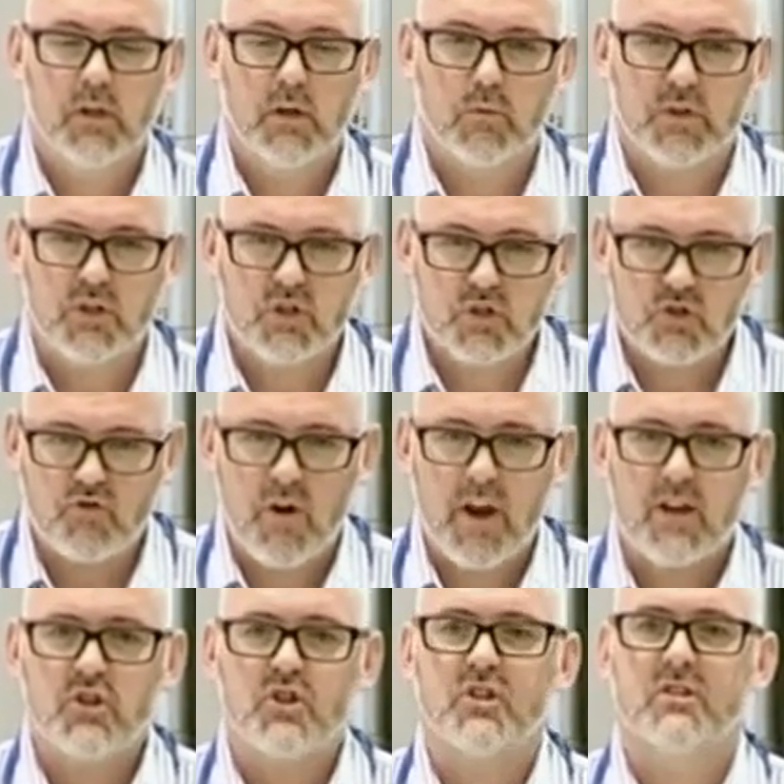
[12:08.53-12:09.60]
which
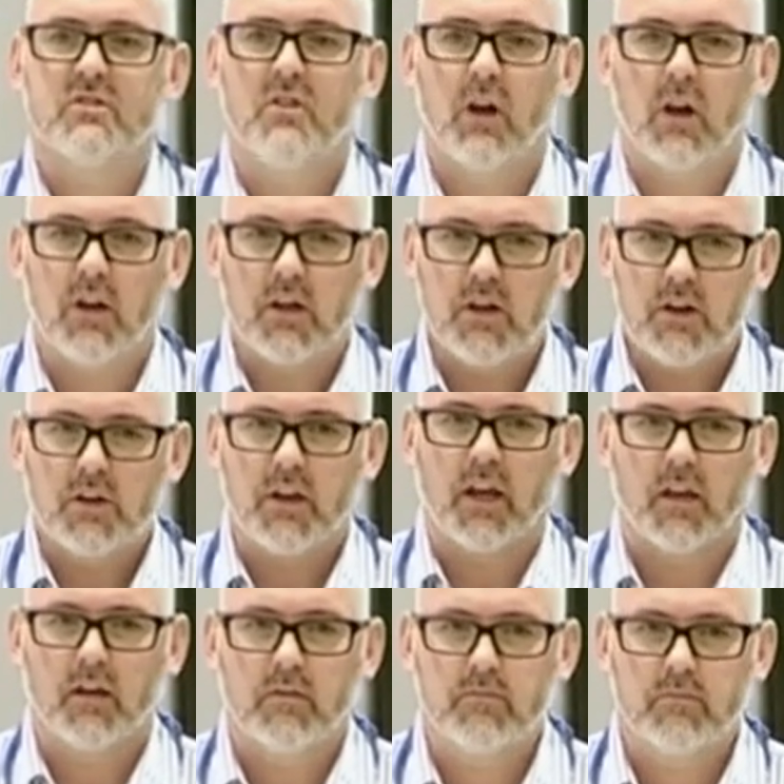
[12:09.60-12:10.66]
stretches the learning,